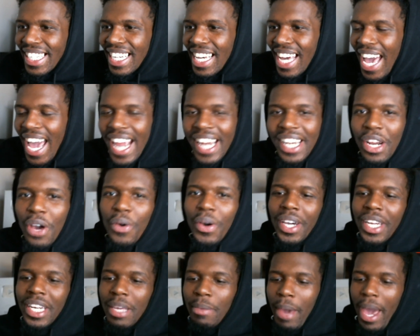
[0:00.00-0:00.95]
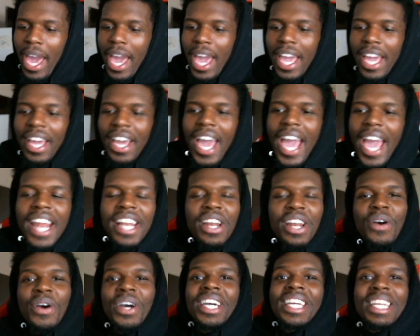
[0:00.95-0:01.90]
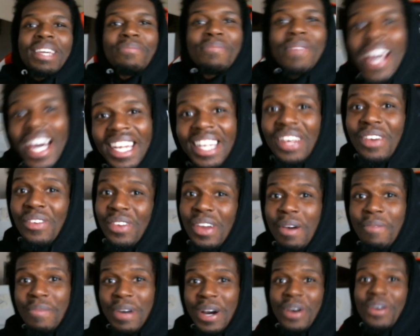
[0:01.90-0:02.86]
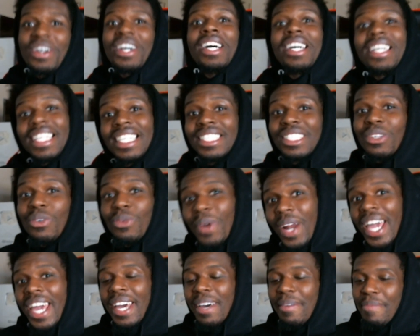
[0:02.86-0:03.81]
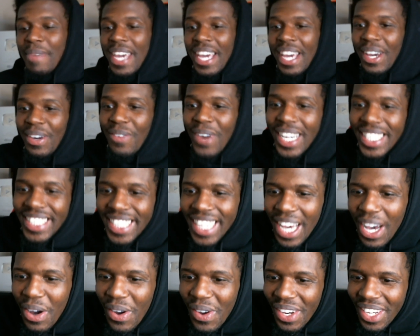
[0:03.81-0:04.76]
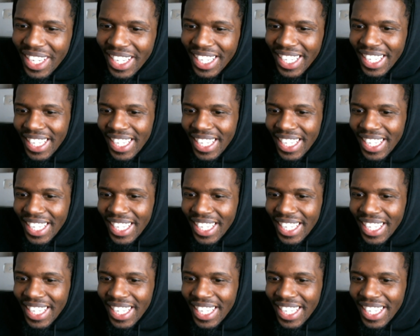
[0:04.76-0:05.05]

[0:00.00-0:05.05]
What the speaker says: Ain't no hoodie. Hey, ain't no hoodie mellow no more. Hoodie Saraya, man. Watch out.